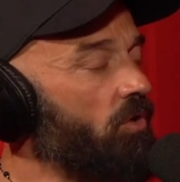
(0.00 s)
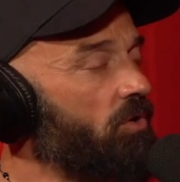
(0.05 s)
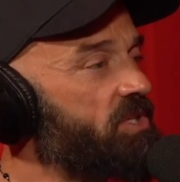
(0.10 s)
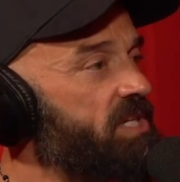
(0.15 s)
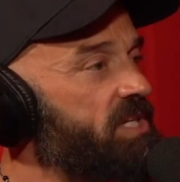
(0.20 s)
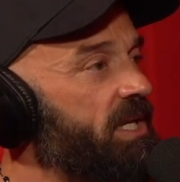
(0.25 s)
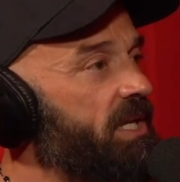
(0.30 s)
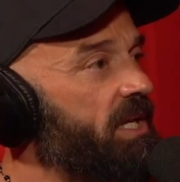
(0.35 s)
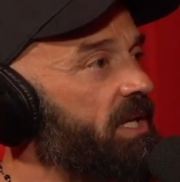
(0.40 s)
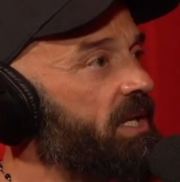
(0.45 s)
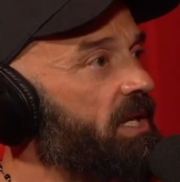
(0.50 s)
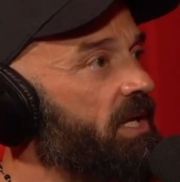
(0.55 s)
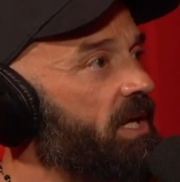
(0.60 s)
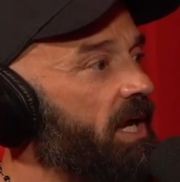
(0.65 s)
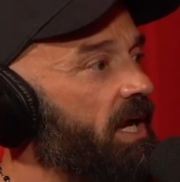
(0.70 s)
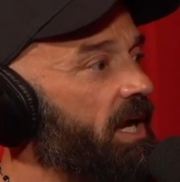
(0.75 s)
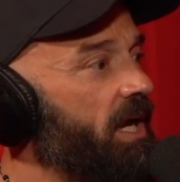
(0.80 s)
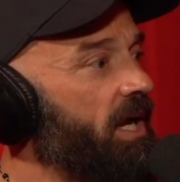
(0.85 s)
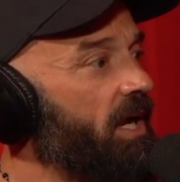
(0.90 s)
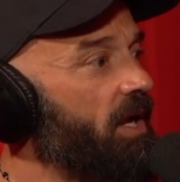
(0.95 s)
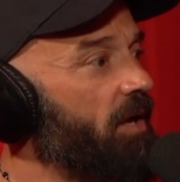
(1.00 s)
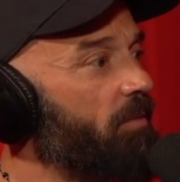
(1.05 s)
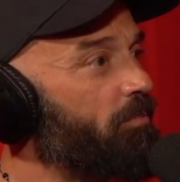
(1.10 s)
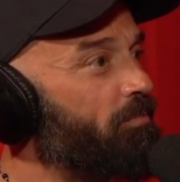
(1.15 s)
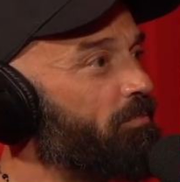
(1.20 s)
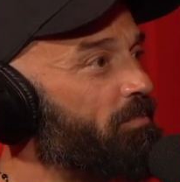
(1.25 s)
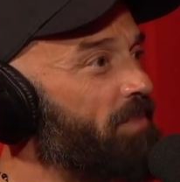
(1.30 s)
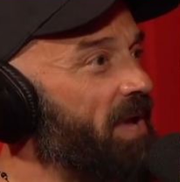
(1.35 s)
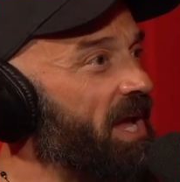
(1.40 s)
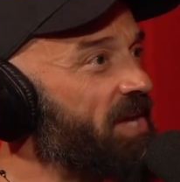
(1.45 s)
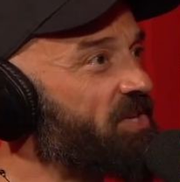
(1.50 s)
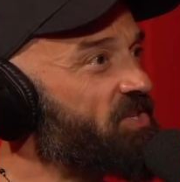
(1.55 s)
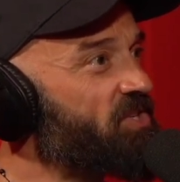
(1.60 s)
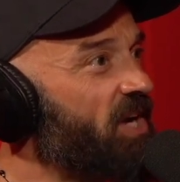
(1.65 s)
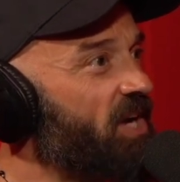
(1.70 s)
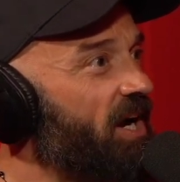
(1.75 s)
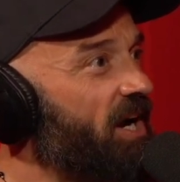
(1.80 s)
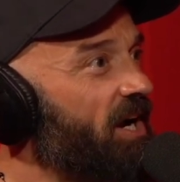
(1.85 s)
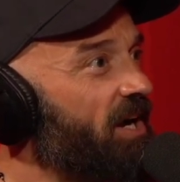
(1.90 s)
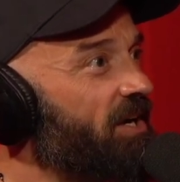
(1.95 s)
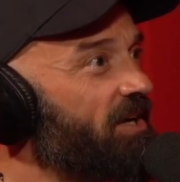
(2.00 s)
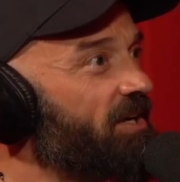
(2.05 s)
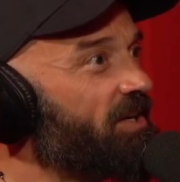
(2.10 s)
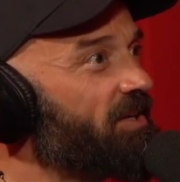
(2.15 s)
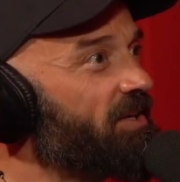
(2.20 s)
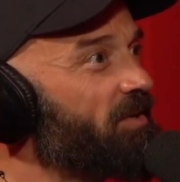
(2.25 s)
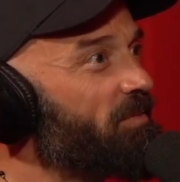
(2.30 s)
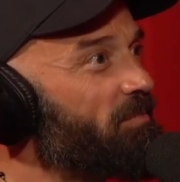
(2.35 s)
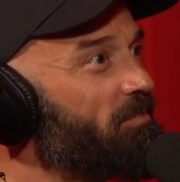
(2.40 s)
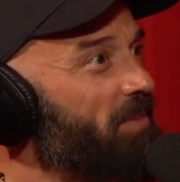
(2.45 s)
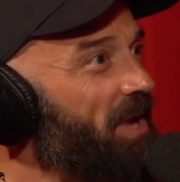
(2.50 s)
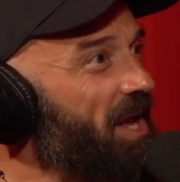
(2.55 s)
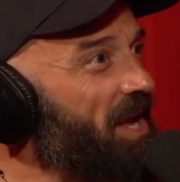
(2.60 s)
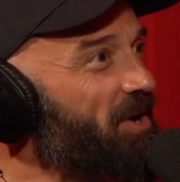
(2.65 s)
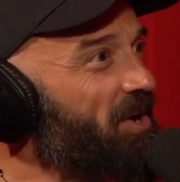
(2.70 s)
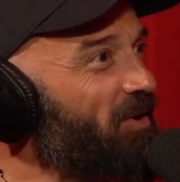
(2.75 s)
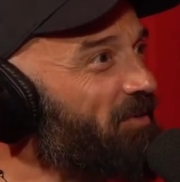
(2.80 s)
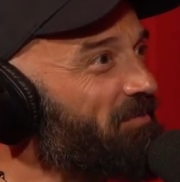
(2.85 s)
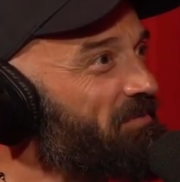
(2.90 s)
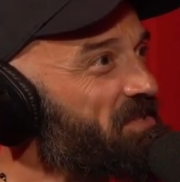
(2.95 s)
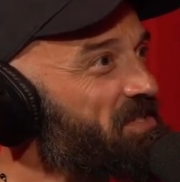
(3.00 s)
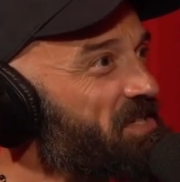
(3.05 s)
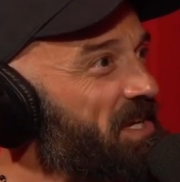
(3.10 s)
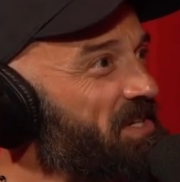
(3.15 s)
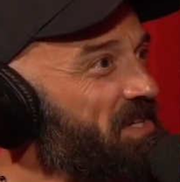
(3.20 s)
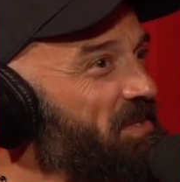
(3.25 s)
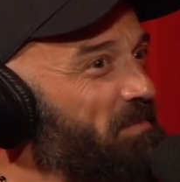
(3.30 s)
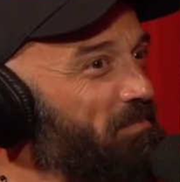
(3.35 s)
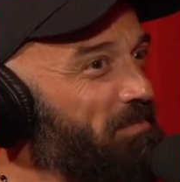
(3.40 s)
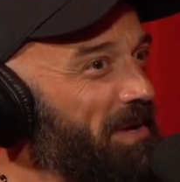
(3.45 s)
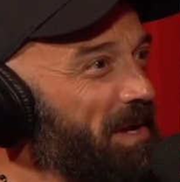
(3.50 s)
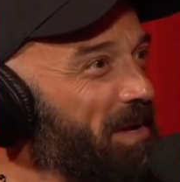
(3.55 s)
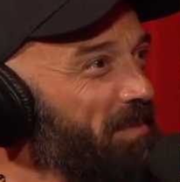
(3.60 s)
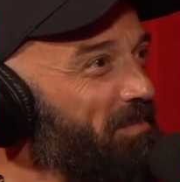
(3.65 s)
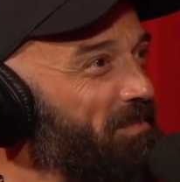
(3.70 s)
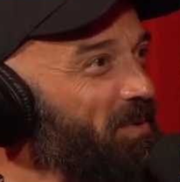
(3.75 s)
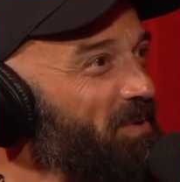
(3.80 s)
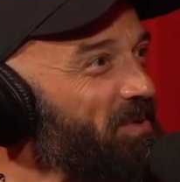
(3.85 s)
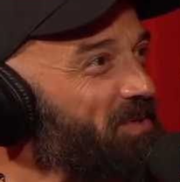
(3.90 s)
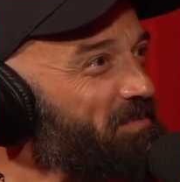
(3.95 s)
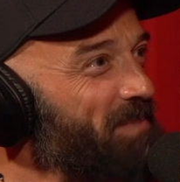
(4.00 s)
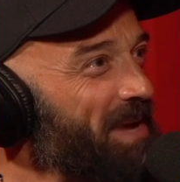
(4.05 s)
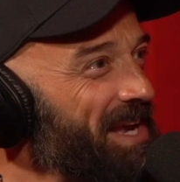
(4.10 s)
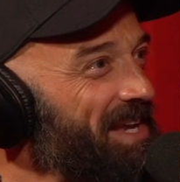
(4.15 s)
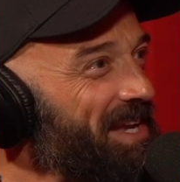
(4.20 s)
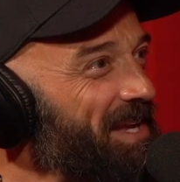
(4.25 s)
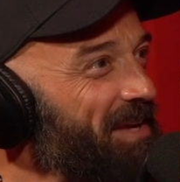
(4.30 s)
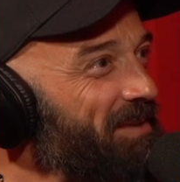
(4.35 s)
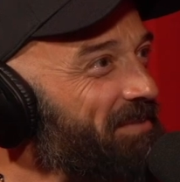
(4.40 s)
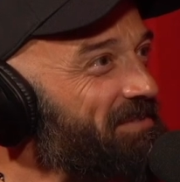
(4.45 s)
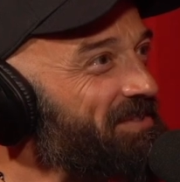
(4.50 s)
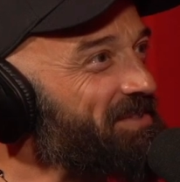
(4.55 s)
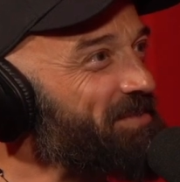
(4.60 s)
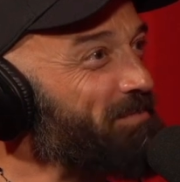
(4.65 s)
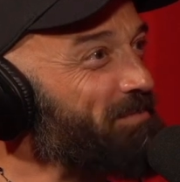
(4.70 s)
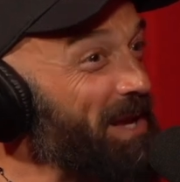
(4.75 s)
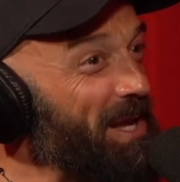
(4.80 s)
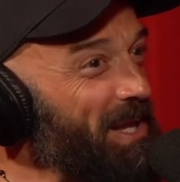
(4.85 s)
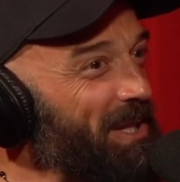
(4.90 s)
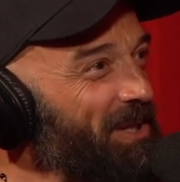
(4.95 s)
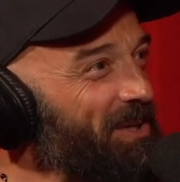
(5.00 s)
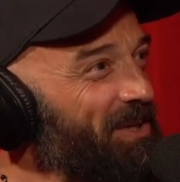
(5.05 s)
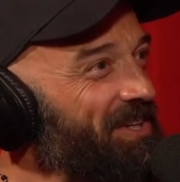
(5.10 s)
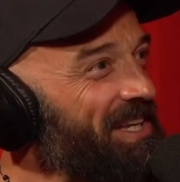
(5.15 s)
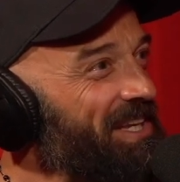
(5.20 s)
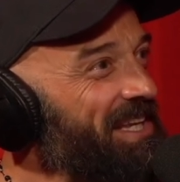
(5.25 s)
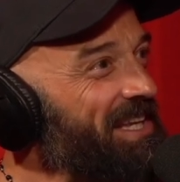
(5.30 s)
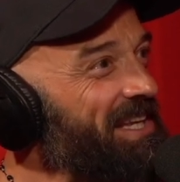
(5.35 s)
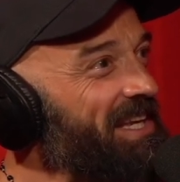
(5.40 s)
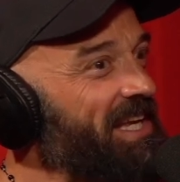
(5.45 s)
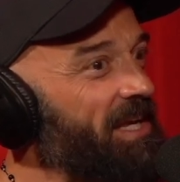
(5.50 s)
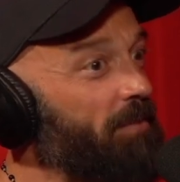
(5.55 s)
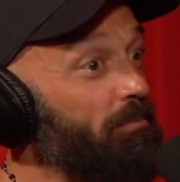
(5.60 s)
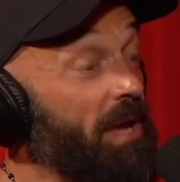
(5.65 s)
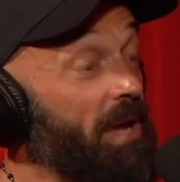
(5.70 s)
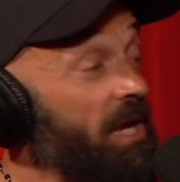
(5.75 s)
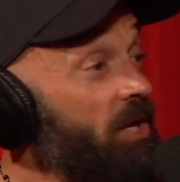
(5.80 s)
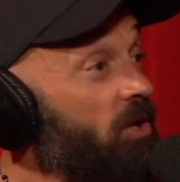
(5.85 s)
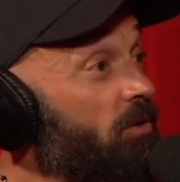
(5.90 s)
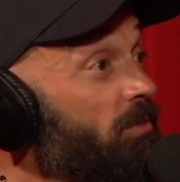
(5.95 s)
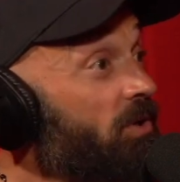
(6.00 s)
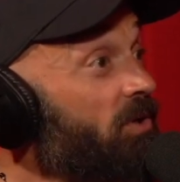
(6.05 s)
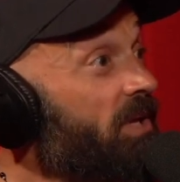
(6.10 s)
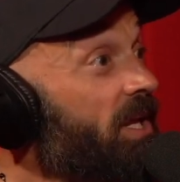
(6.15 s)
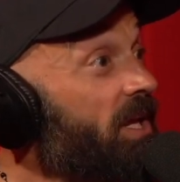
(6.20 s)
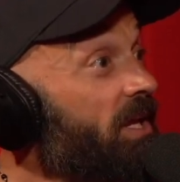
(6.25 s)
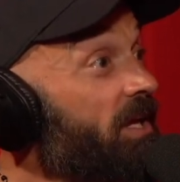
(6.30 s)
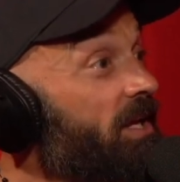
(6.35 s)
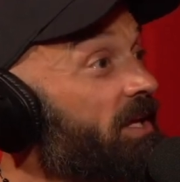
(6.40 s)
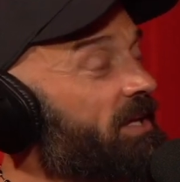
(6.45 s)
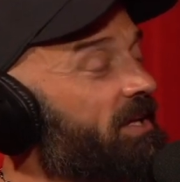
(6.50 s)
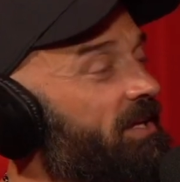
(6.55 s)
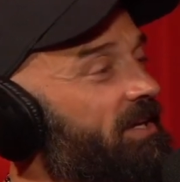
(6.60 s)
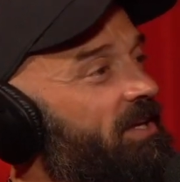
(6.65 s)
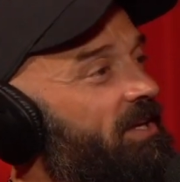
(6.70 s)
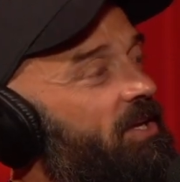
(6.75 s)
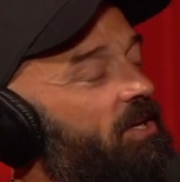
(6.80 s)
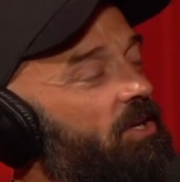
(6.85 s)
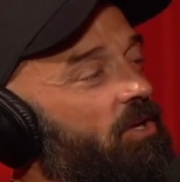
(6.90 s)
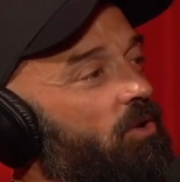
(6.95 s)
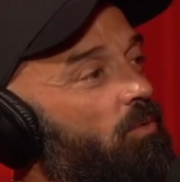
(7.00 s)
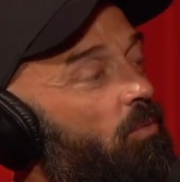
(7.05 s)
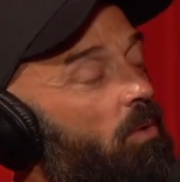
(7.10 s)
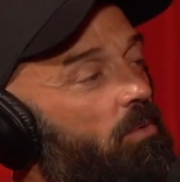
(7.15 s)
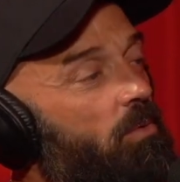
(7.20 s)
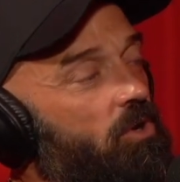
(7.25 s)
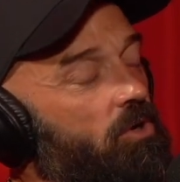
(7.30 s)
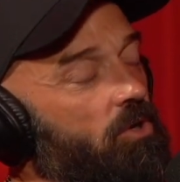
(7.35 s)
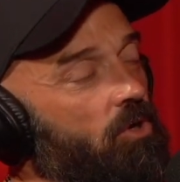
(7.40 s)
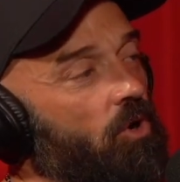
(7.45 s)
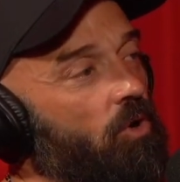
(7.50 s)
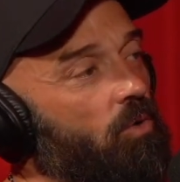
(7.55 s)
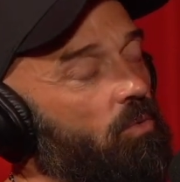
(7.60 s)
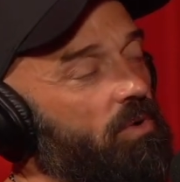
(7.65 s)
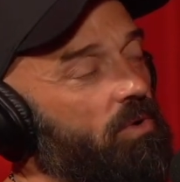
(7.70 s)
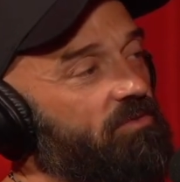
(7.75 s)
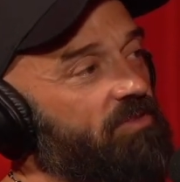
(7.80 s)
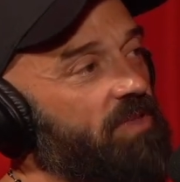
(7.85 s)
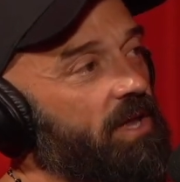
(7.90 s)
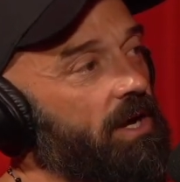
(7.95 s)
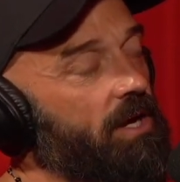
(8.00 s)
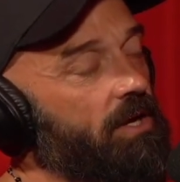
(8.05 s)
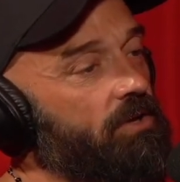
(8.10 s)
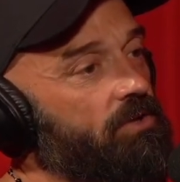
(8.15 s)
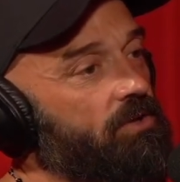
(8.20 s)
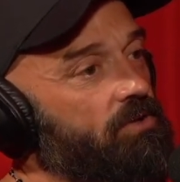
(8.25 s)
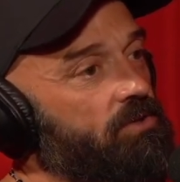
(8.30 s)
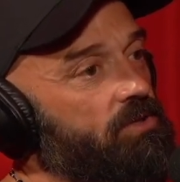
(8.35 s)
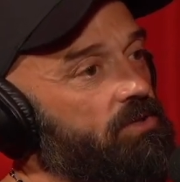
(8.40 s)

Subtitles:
locked in, bare chat, bare conversation, bare books, bare gifts, bare learning, bare community. Where we're going to go with that. Yeah.